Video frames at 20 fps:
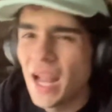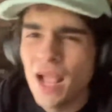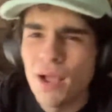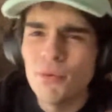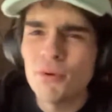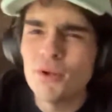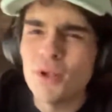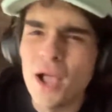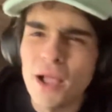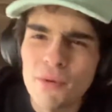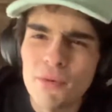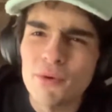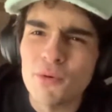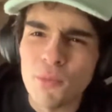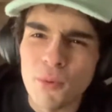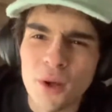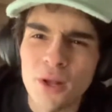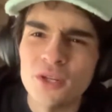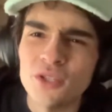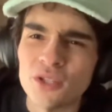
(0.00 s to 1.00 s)
I would I would
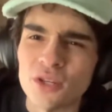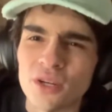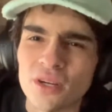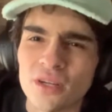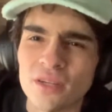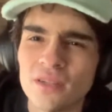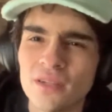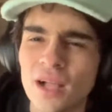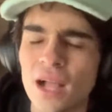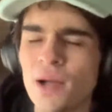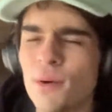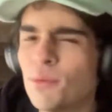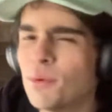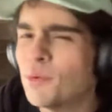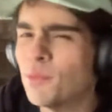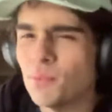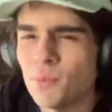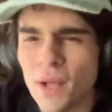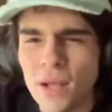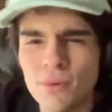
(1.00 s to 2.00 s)
wonder I
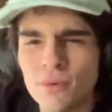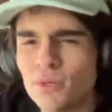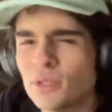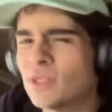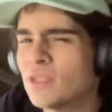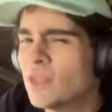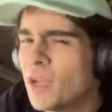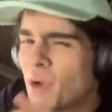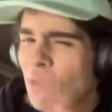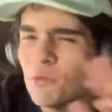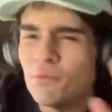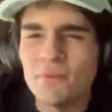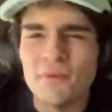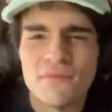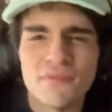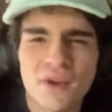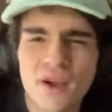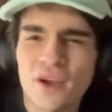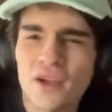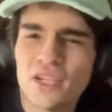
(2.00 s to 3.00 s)
would I would I would be
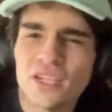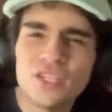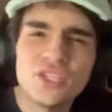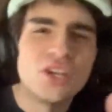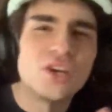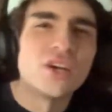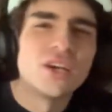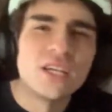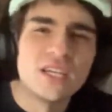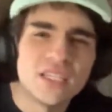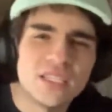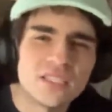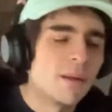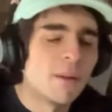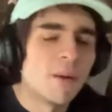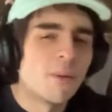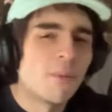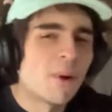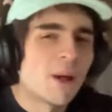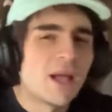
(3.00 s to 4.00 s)
very curious
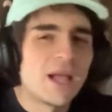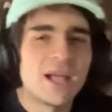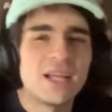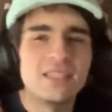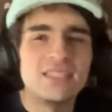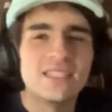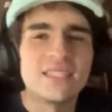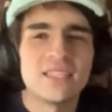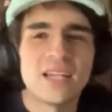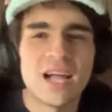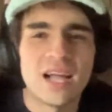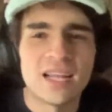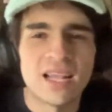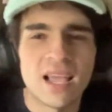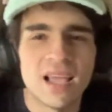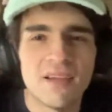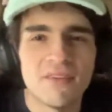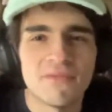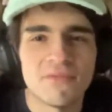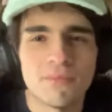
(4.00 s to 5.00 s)
about why I did not
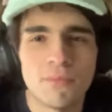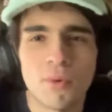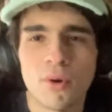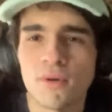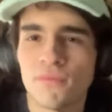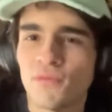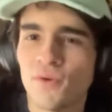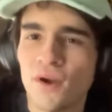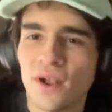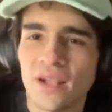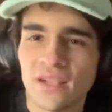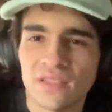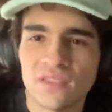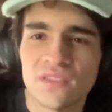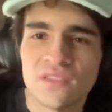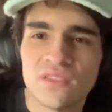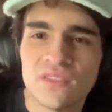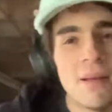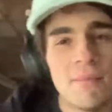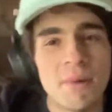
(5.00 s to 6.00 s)
have more
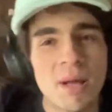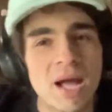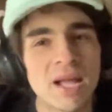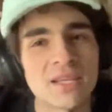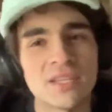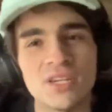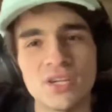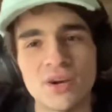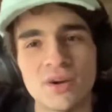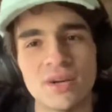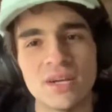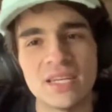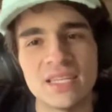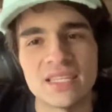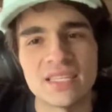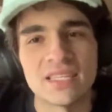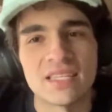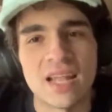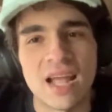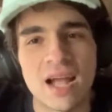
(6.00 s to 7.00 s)
friends. I'm not
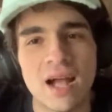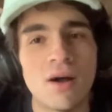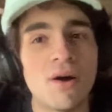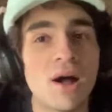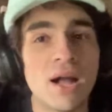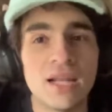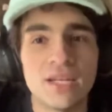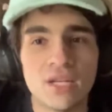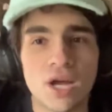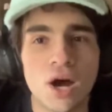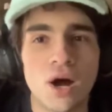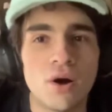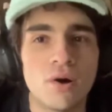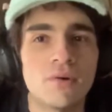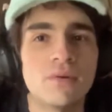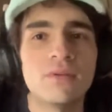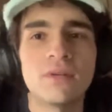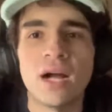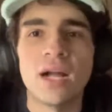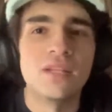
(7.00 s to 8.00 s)
curious now. I
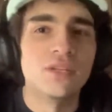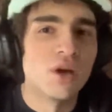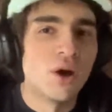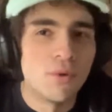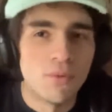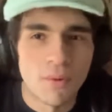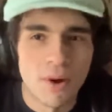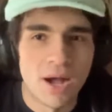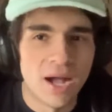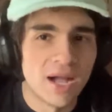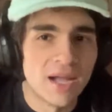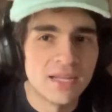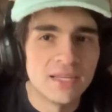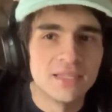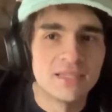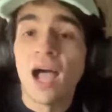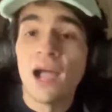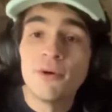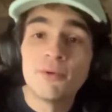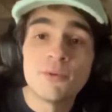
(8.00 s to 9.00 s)
know I know
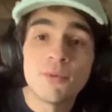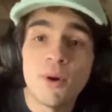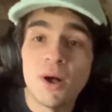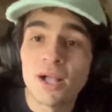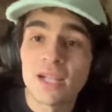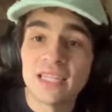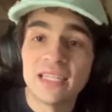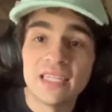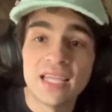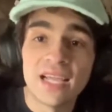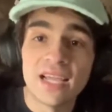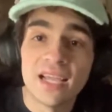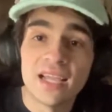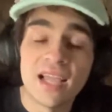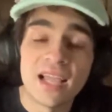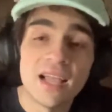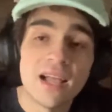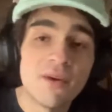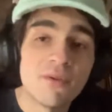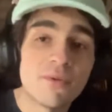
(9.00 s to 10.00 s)
why. I would walk
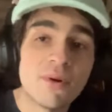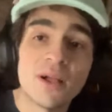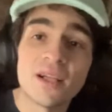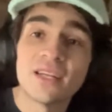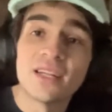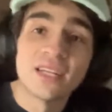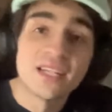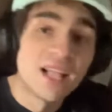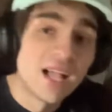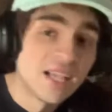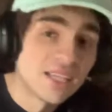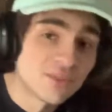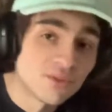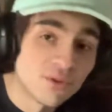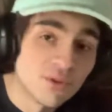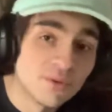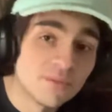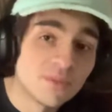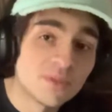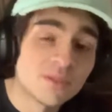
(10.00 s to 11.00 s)
into I would walk into
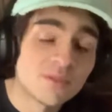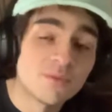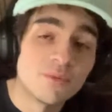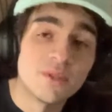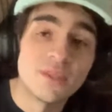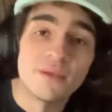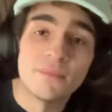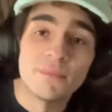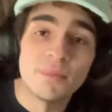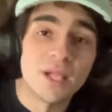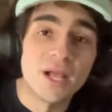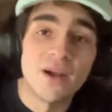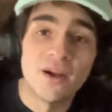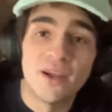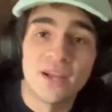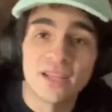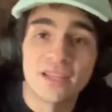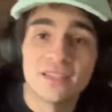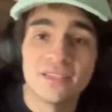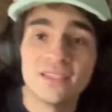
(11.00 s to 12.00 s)
classrooms with it
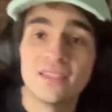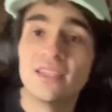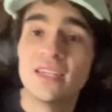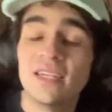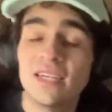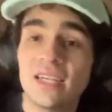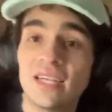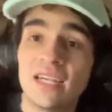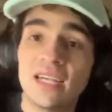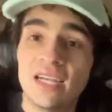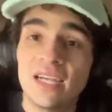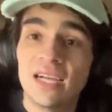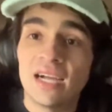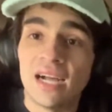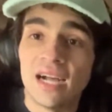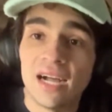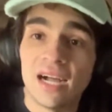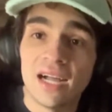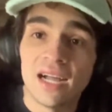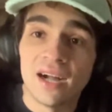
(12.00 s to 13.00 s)
blaring
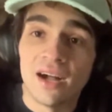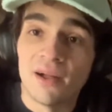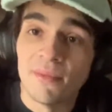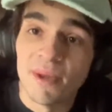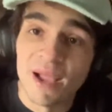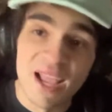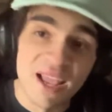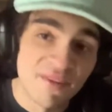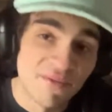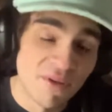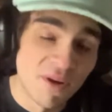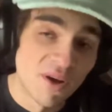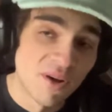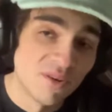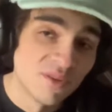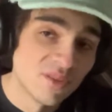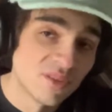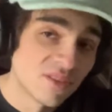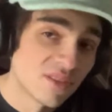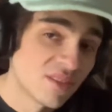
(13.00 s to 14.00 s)
uh, on my
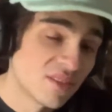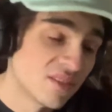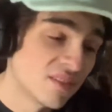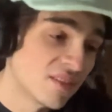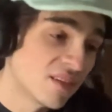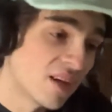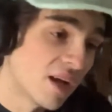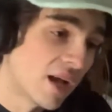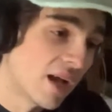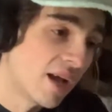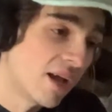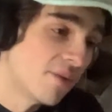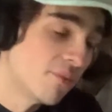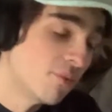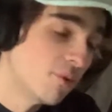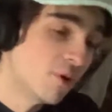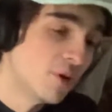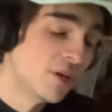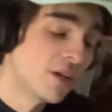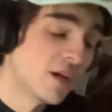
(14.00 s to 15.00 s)
headphones. I would